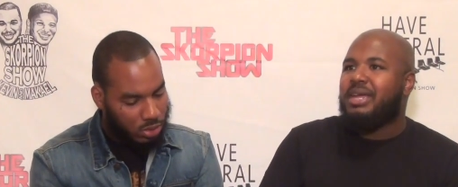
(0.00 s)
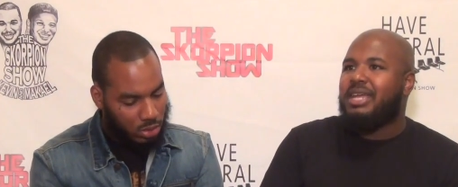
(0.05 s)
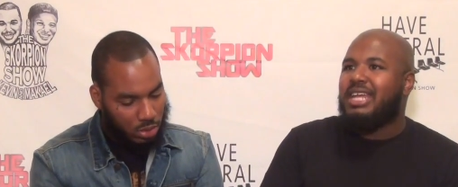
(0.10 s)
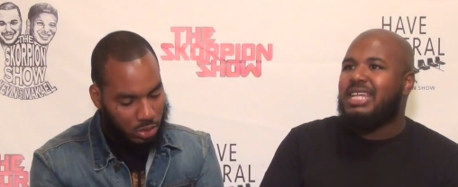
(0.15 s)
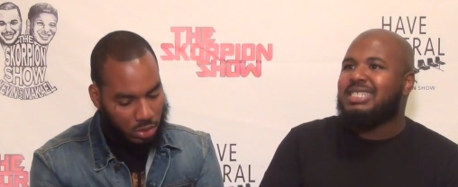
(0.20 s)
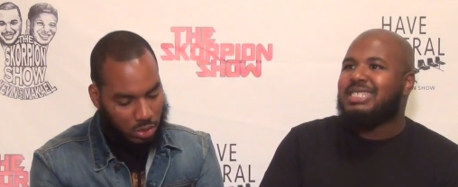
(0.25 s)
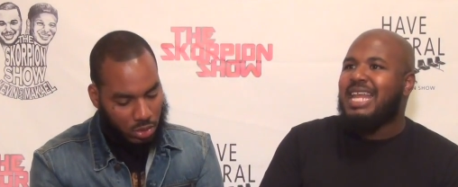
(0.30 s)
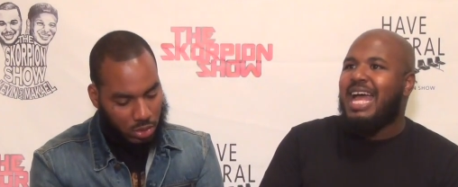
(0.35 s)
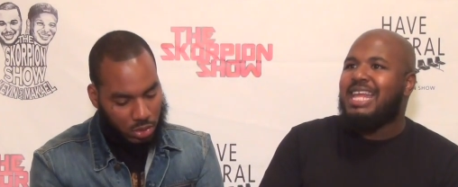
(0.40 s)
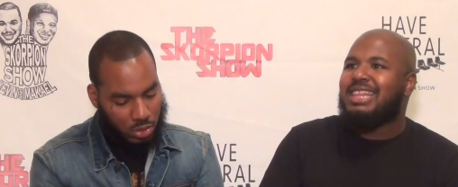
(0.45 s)

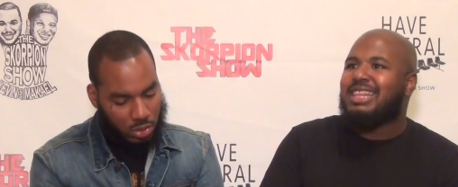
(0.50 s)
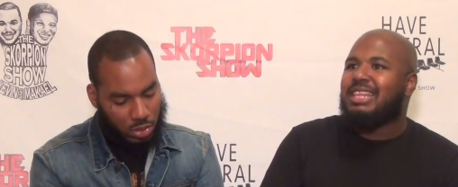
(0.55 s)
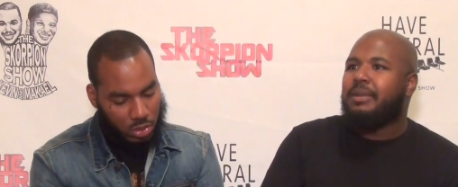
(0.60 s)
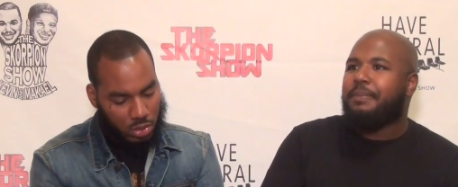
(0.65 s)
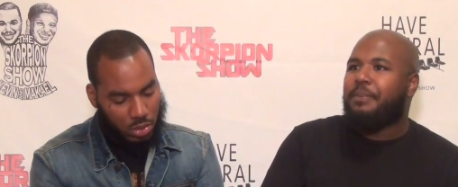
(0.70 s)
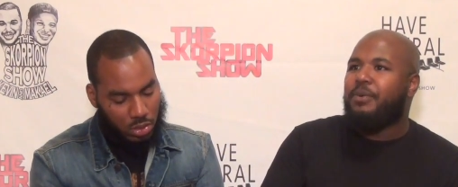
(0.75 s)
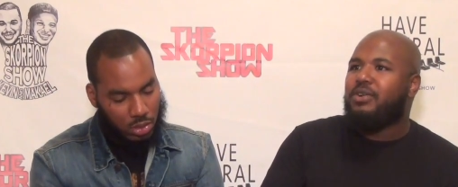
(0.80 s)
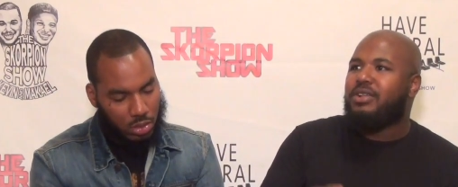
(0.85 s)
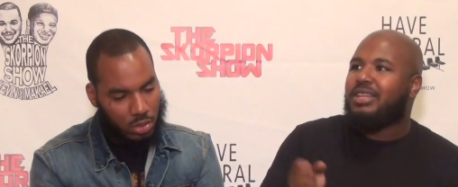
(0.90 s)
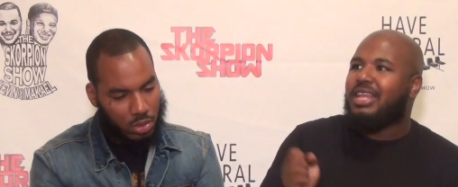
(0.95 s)
Speaker 1: It's not the
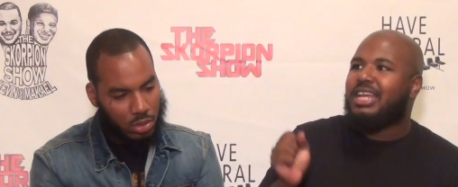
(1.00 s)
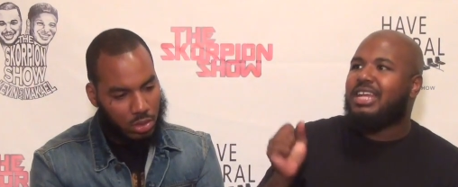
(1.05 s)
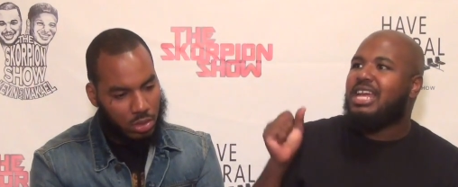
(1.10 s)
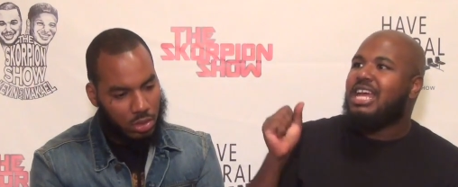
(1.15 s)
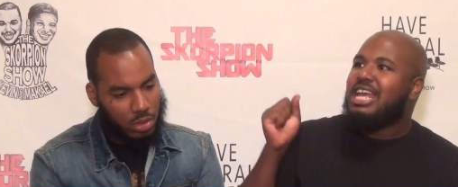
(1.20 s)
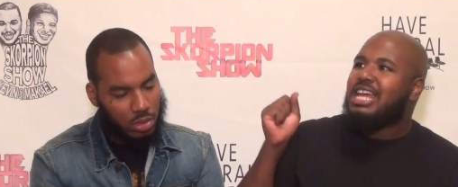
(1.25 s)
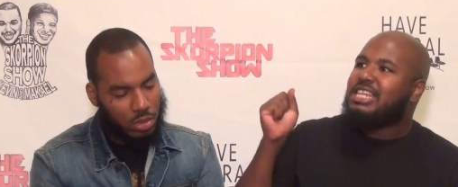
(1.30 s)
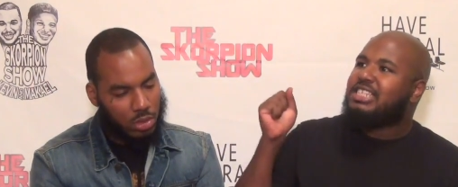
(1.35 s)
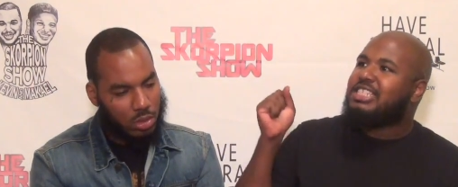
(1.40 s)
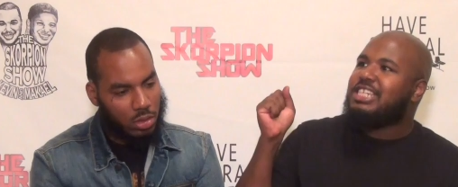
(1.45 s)
point that
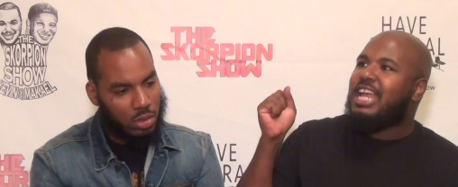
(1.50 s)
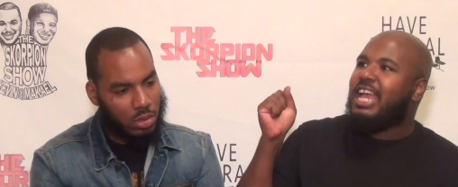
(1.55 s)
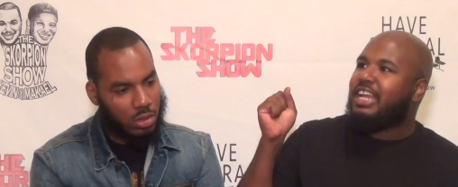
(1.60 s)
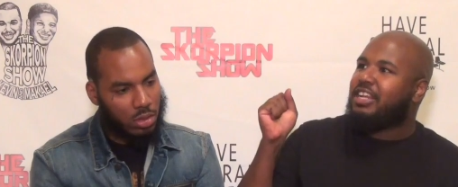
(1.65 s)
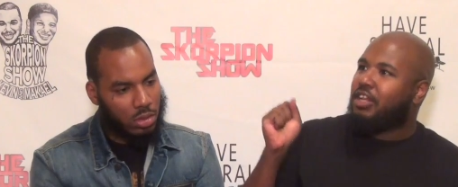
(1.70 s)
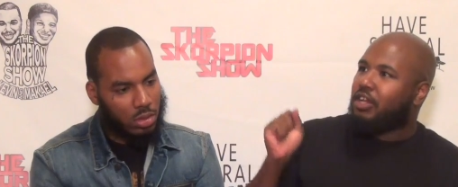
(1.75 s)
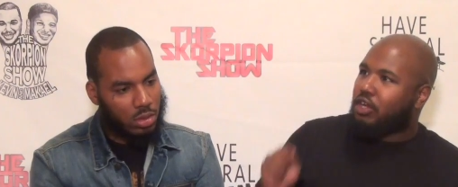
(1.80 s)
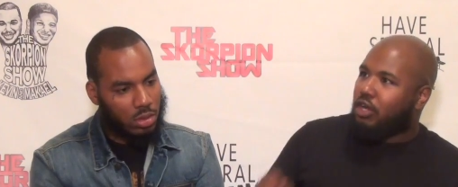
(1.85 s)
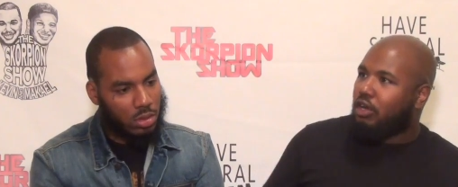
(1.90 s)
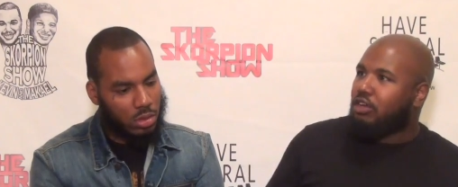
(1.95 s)
she
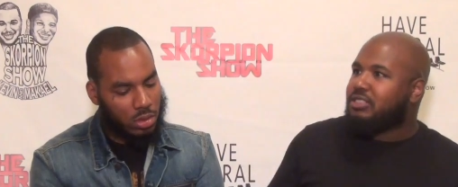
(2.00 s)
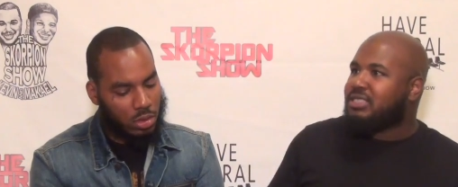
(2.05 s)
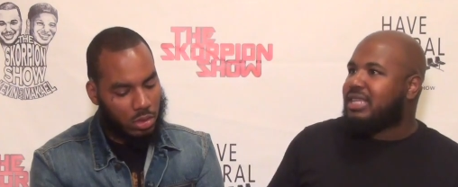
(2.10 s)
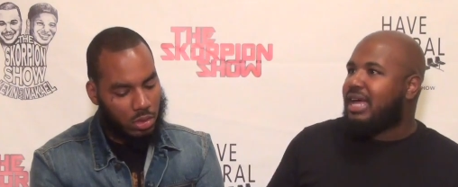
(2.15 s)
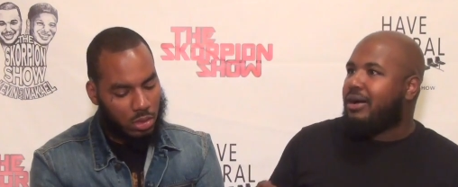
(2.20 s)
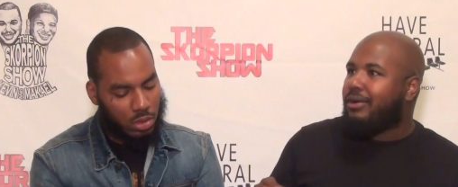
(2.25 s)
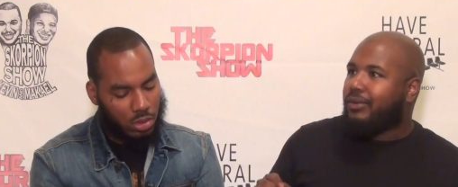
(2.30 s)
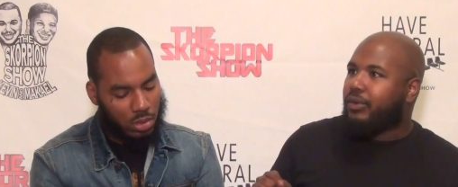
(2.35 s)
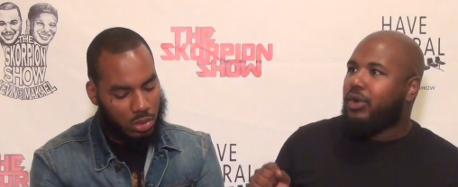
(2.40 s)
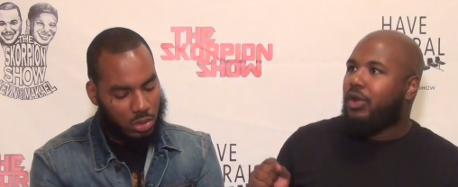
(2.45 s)
had to curse
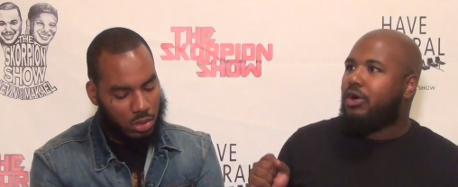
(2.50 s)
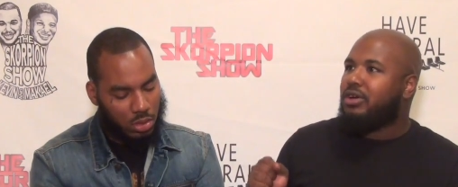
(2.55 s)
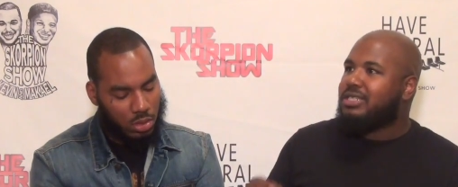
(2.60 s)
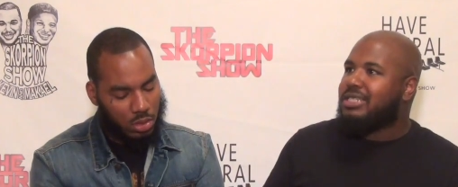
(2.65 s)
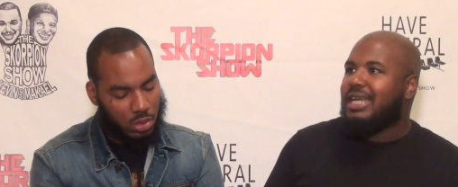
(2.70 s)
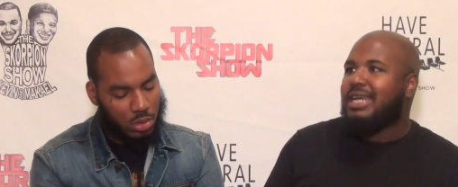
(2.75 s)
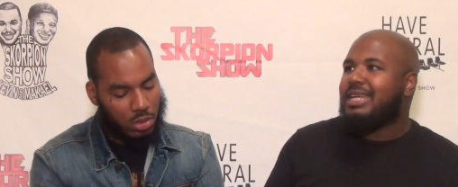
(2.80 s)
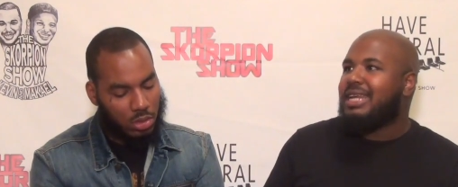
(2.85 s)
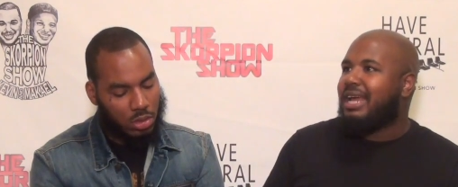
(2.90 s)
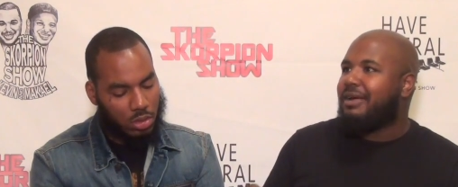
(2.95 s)
out
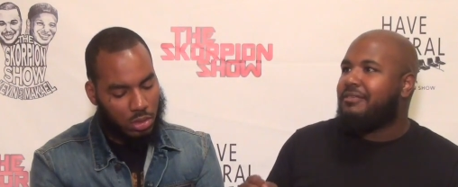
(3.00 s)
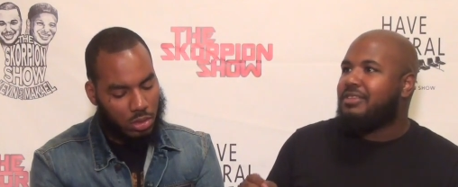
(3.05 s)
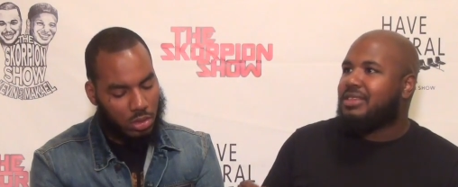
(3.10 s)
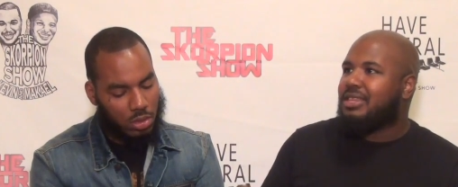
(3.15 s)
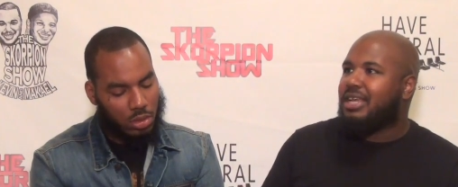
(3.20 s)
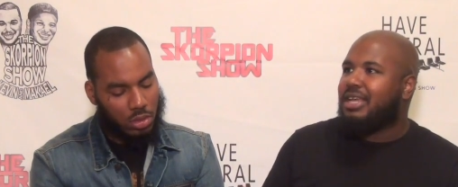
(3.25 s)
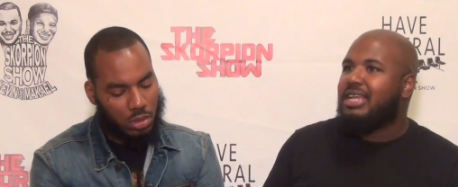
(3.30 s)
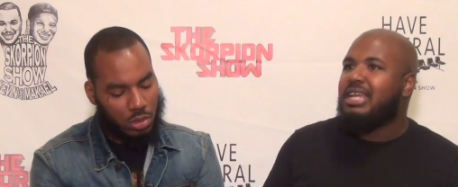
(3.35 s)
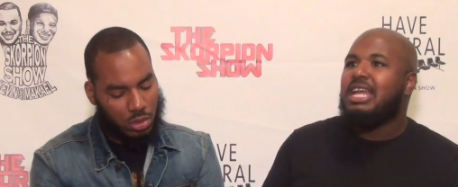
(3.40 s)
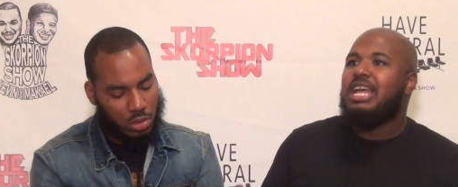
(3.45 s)
Claudette and
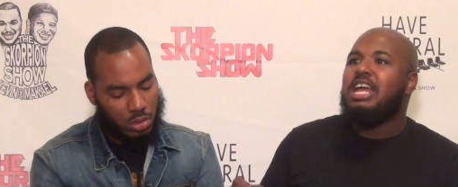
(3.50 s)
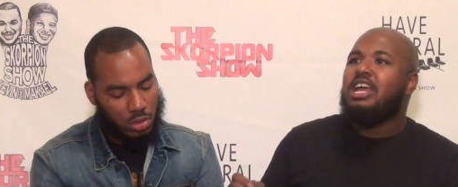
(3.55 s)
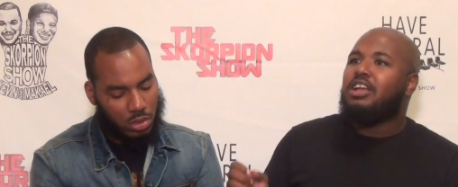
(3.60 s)
everything.